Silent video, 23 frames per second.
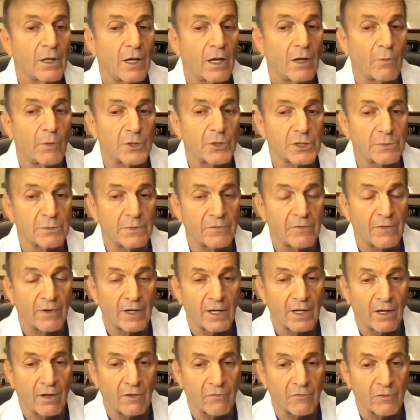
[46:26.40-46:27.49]
which can be very
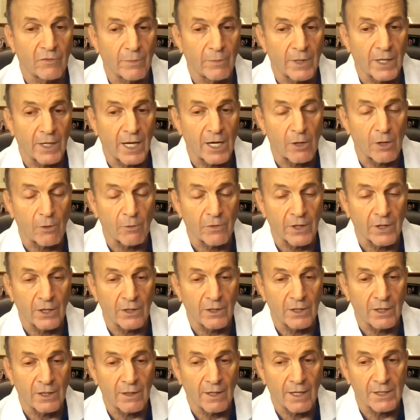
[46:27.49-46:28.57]
helpful, but I don't think you
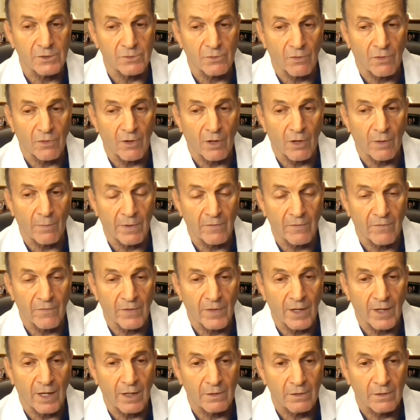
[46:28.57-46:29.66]
need laser therapy for
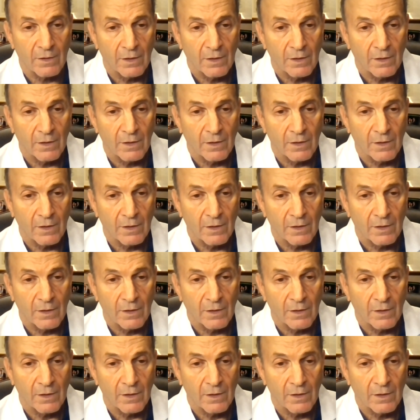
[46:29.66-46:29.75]
that.